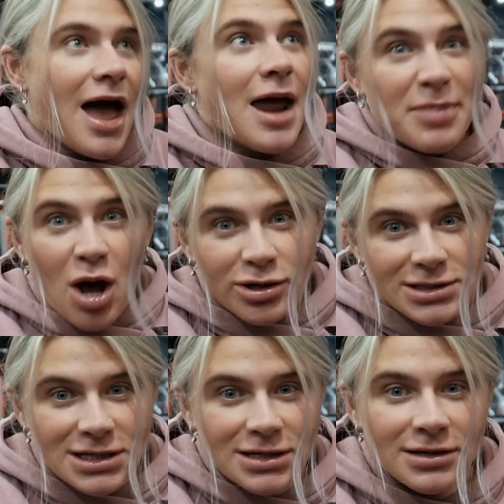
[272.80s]
and beyond
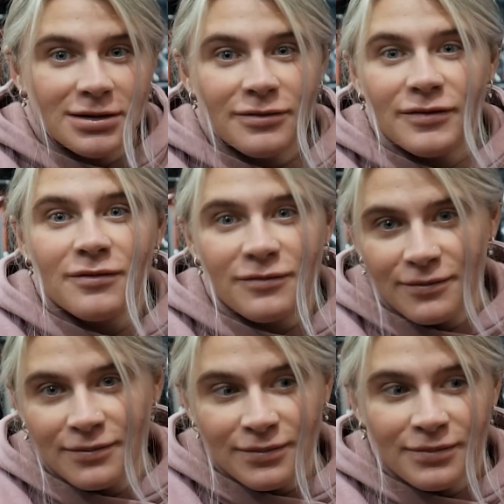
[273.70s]

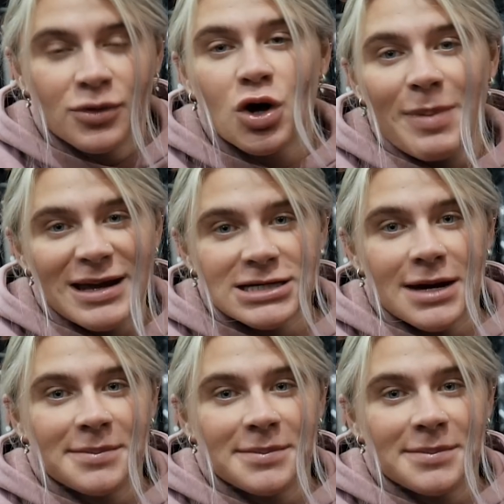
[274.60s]
look better.